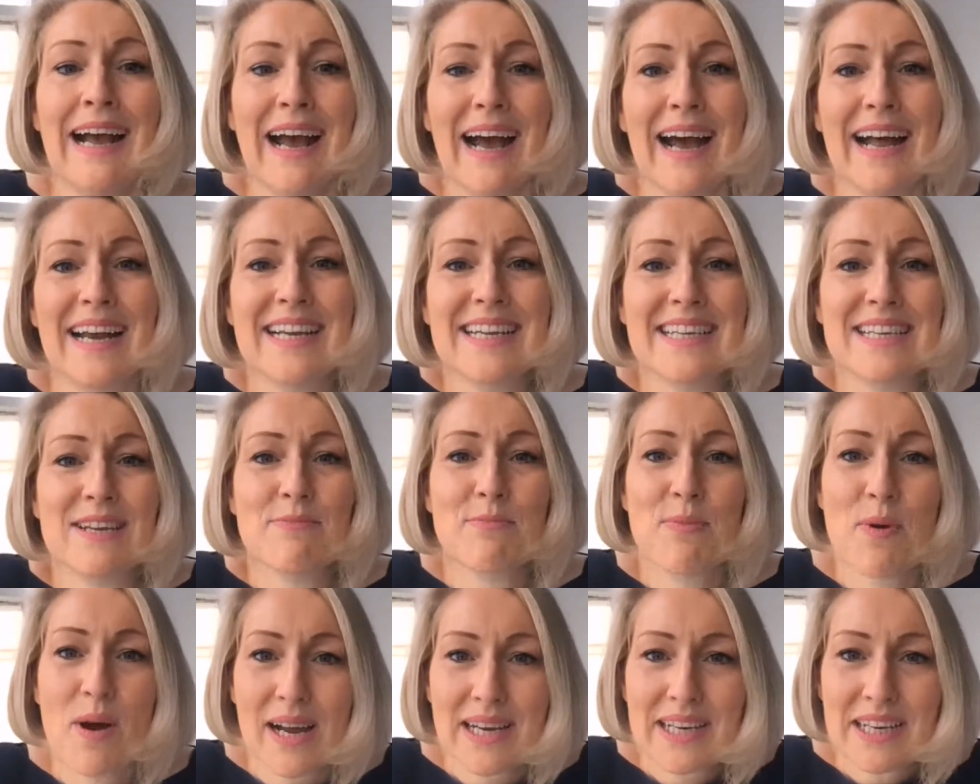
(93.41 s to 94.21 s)
And he said,
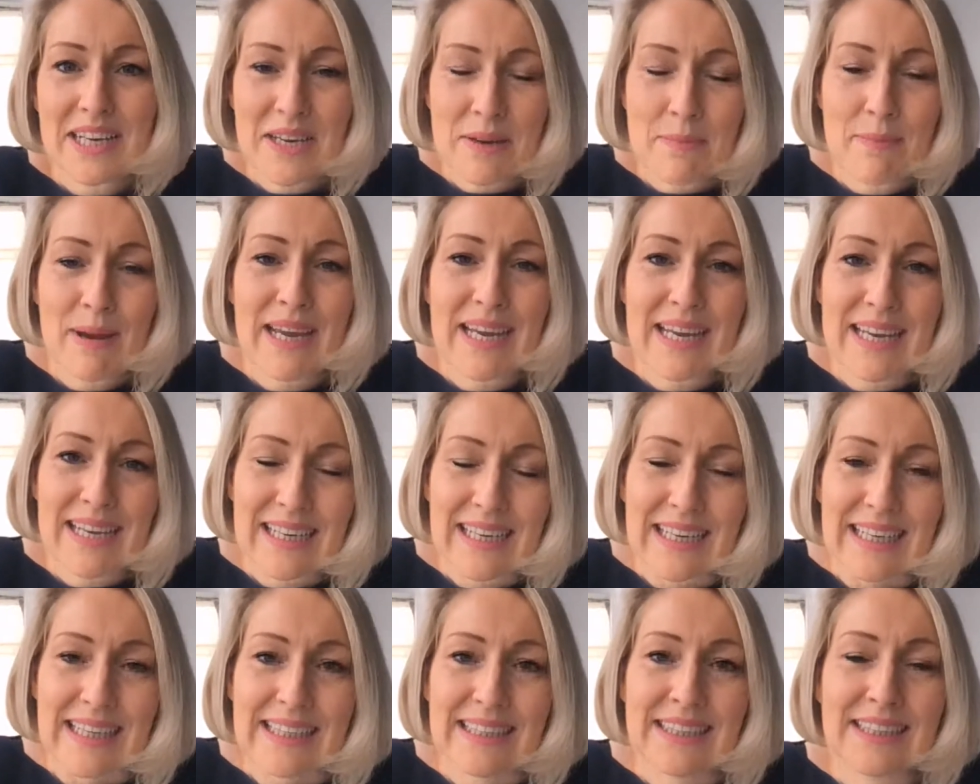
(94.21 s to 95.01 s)
why don't you make a
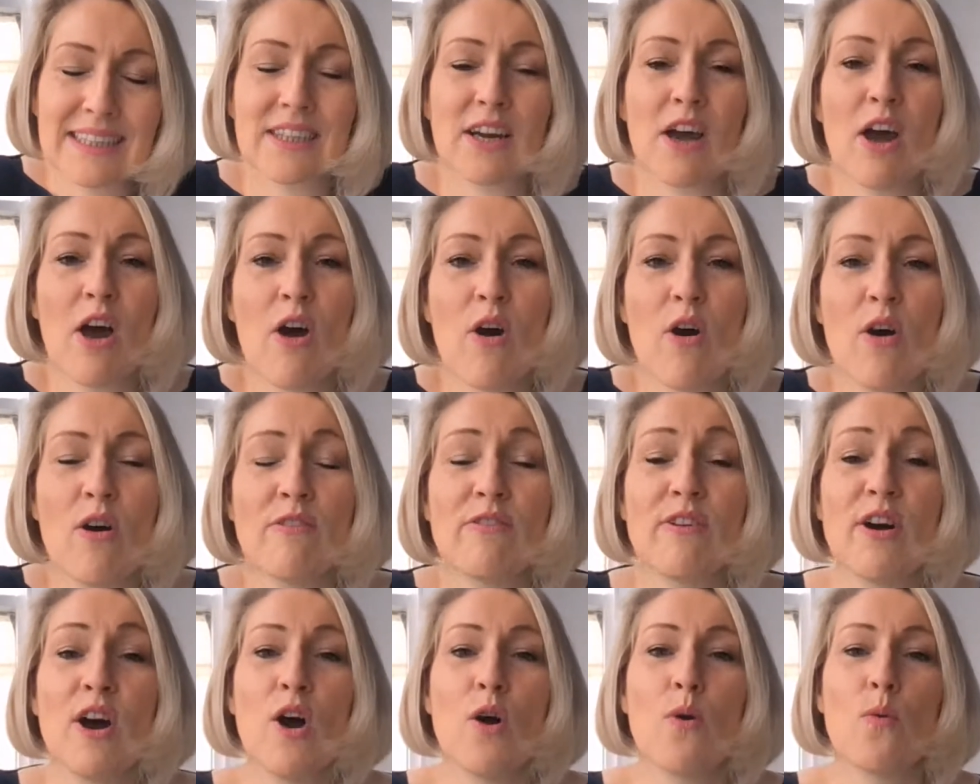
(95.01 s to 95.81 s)
list
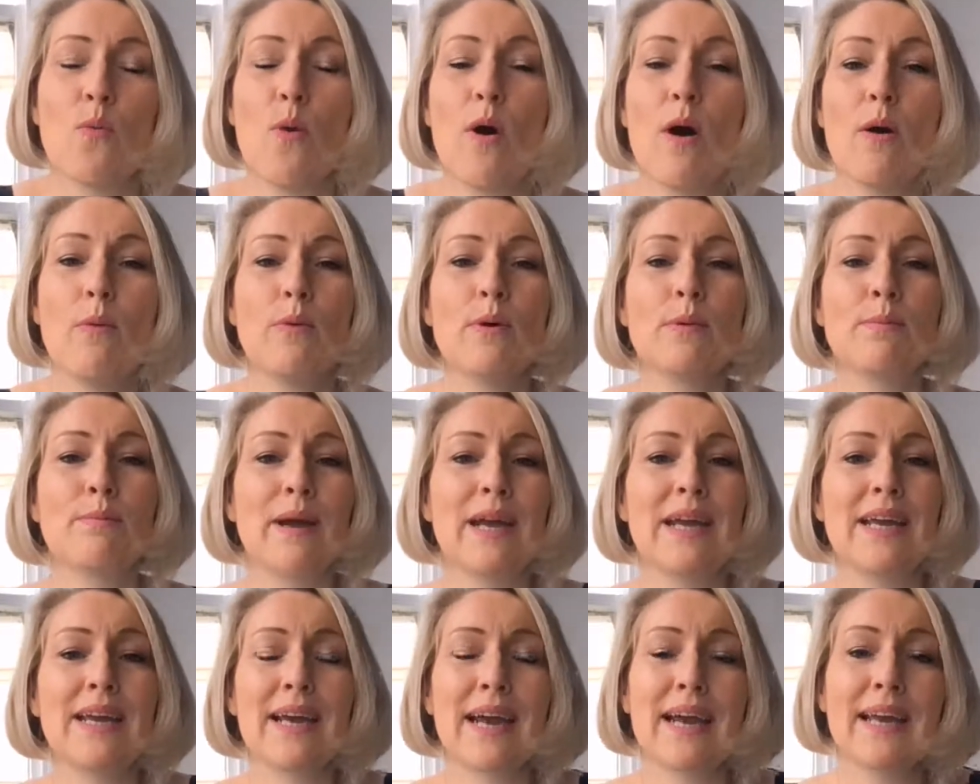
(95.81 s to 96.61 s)
of what would
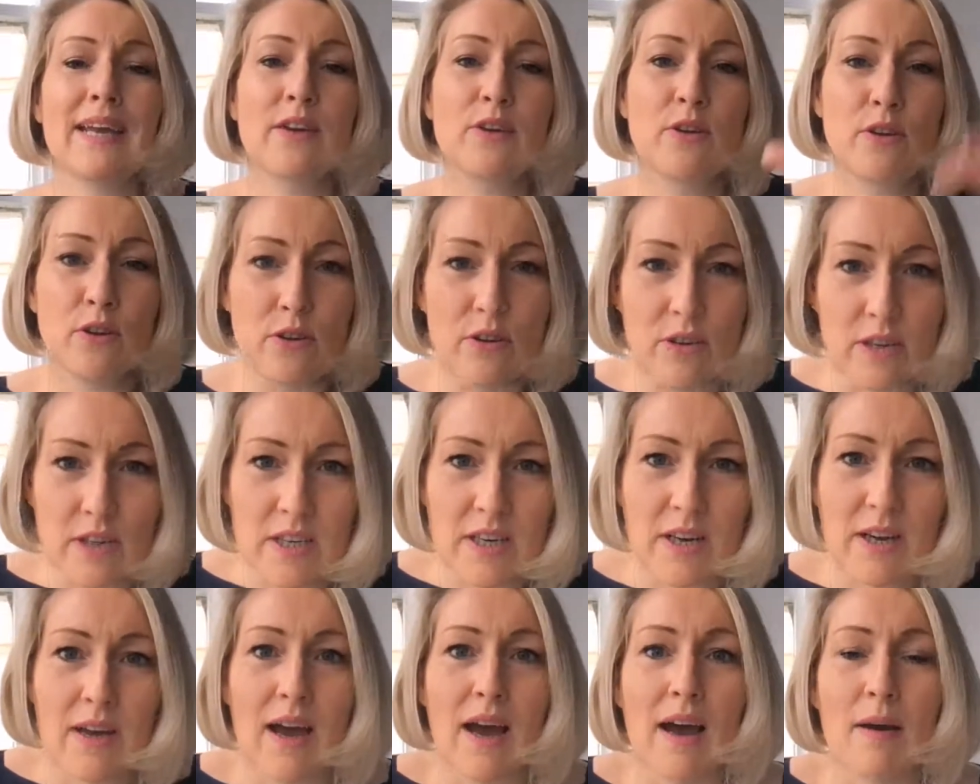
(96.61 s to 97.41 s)
make a good
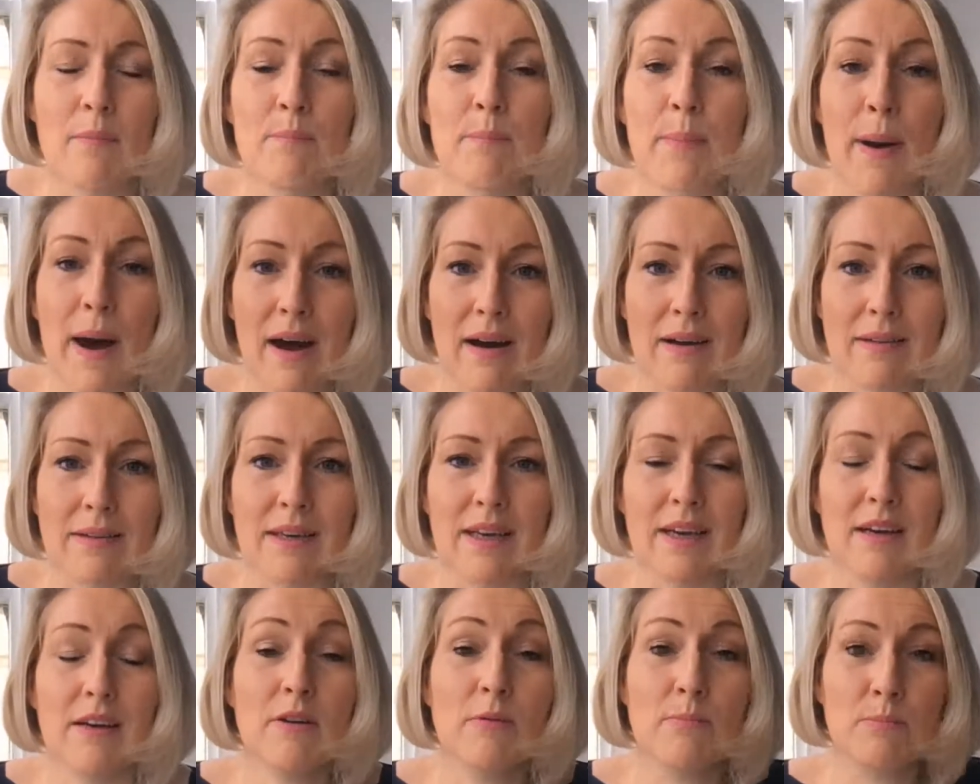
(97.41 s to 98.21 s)
partner,
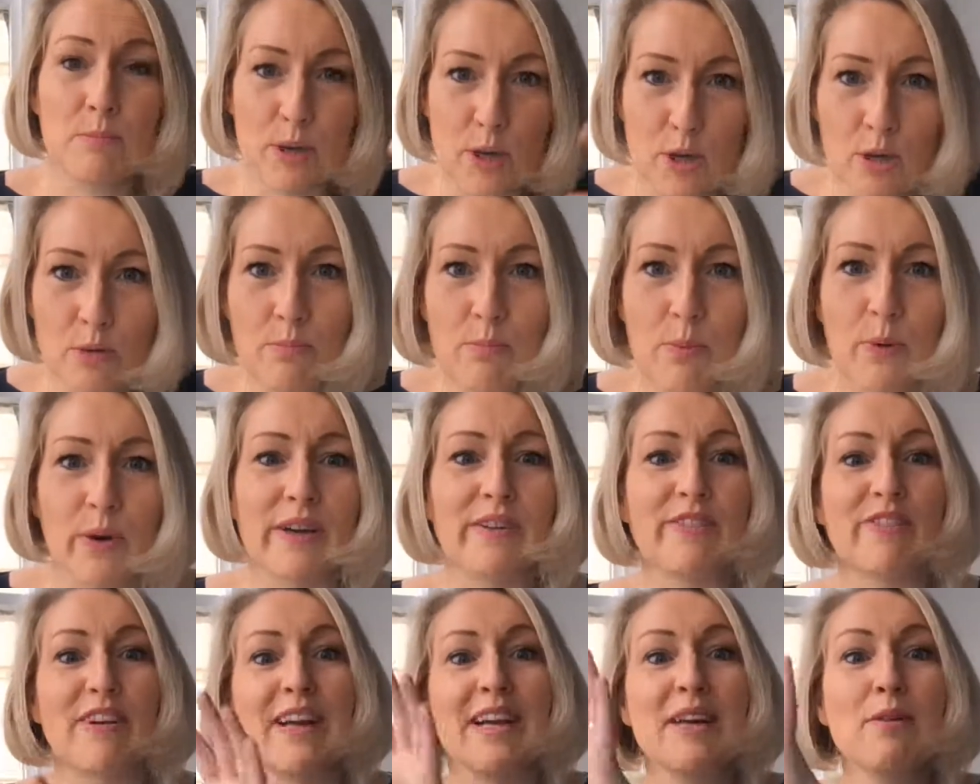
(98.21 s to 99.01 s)
a good
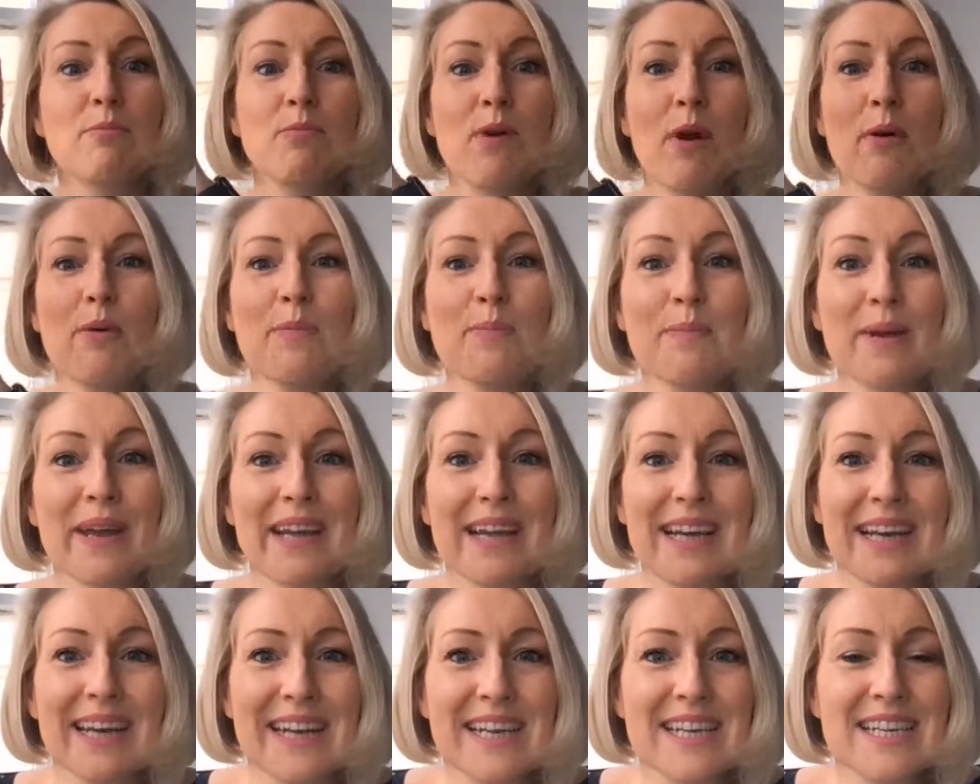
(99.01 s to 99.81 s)
boyfriend, and what would
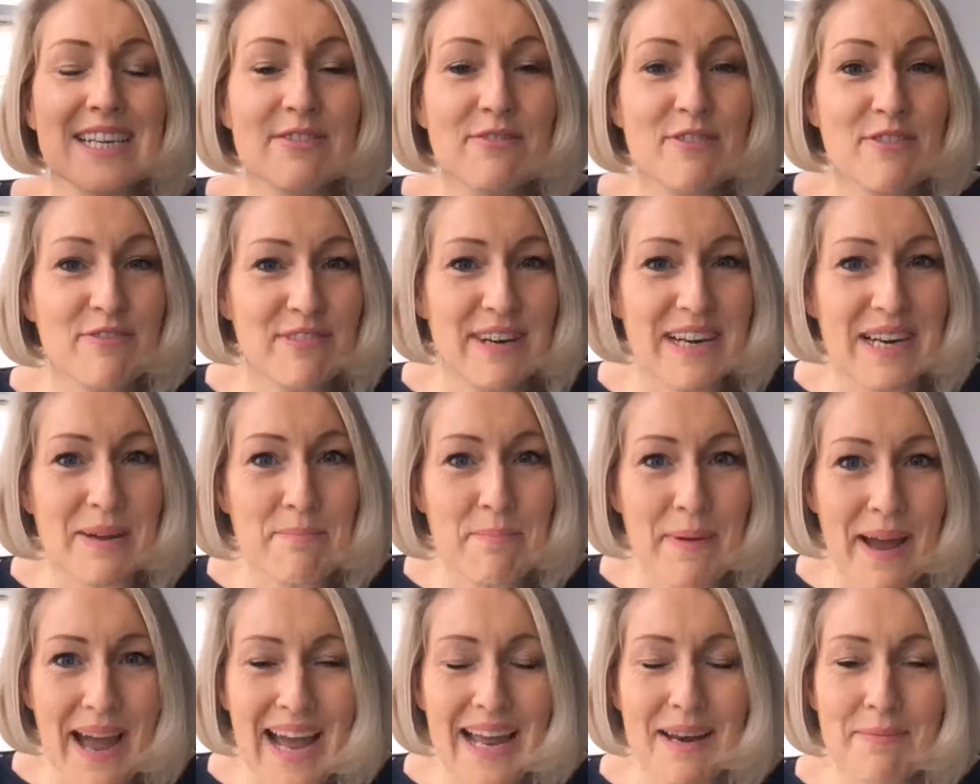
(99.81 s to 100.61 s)
make a list of a really
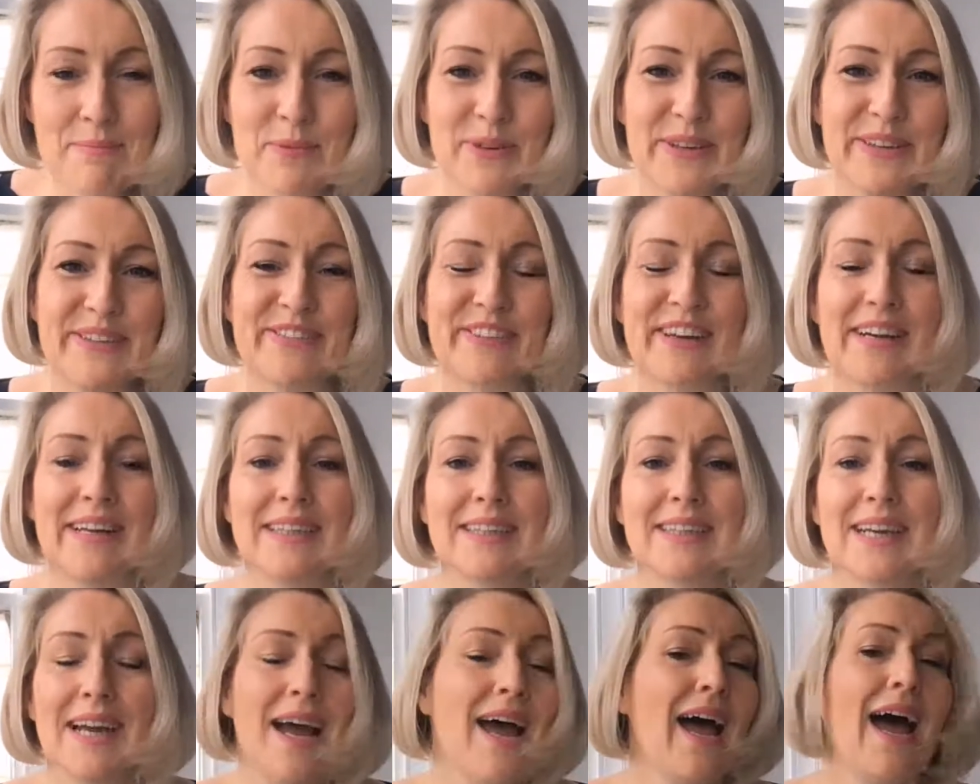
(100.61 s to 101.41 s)
bad boyfriend?